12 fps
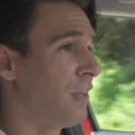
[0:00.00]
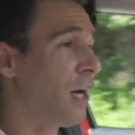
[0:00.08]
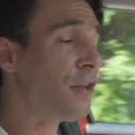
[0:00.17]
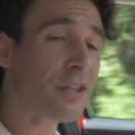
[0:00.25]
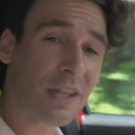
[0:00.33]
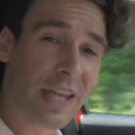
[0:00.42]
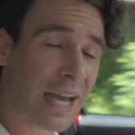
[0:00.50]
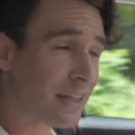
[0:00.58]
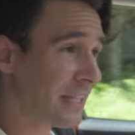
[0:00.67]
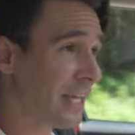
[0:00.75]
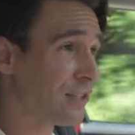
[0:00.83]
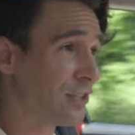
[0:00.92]
Other than
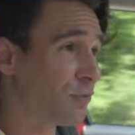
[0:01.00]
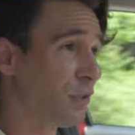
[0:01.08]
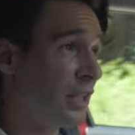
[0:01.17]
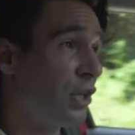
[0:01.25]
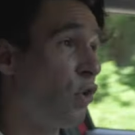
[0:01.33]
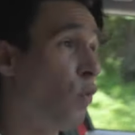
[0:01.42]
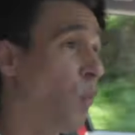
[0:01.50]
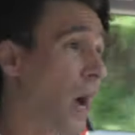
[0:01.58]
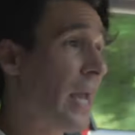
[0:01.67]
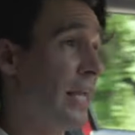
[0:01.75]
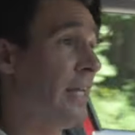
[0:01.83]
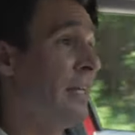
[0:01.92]
that, the engine's really
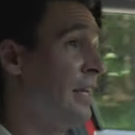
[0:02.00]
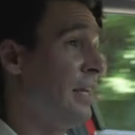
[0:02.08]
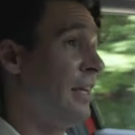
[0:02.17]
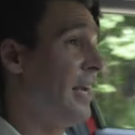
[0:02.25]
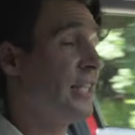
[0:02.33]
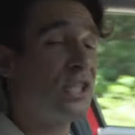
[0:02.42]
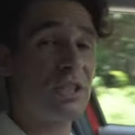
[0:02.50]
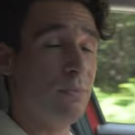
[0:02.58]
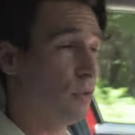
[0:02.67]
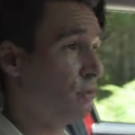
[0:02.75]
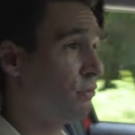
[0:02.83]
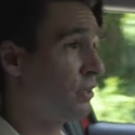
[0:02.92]
quiet. It's
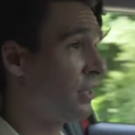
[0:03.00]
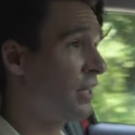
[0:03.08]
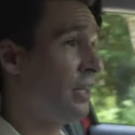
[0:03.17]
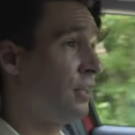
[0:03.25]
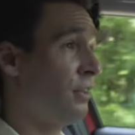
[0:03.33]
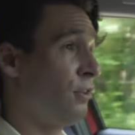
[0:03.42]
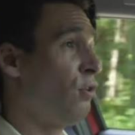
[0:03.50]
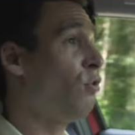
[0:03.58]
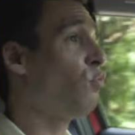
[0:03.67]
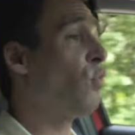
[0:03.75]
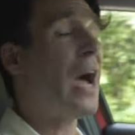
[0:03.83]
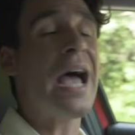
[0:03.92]
smooth. The
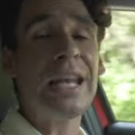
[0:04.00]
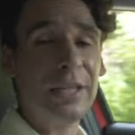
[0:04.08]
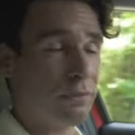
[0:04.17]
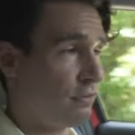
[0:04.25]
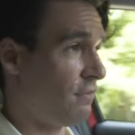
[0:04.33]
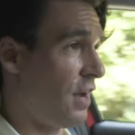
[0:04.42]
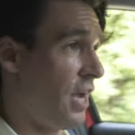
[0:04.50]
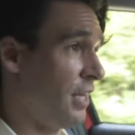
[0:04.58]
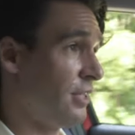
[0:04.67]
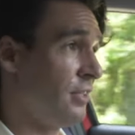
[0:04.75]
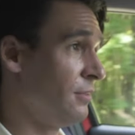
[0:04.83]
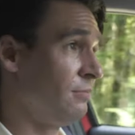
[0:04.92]
whole ride is
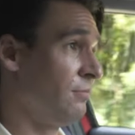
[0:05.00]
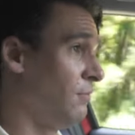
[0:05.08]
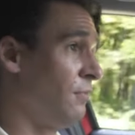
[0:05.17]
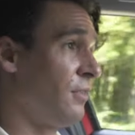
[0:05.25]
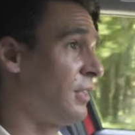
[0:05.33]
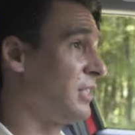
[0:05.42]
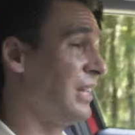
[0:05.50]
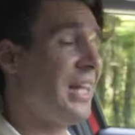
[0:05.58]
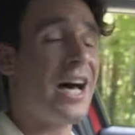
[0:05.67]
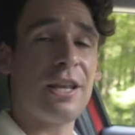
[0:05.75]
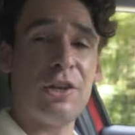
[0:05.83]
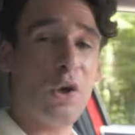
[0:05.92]
refined. There's a
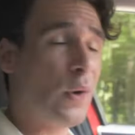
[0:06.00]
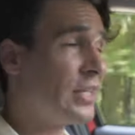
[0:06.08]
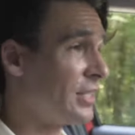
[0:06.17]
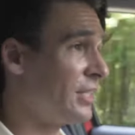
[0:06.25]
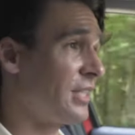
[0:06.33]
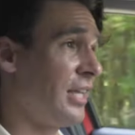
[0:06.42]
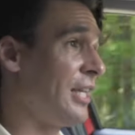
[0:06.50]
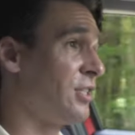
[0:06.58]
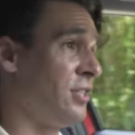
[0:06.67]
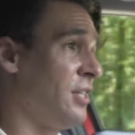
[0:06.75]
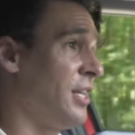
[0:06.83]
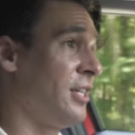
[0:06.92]
lot of noise
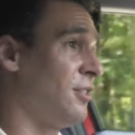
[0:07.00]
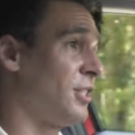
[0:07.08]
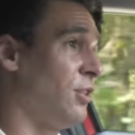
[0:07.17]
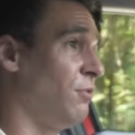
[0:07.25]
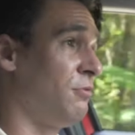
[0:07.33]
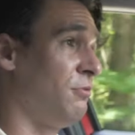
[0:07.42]
insulation in here, so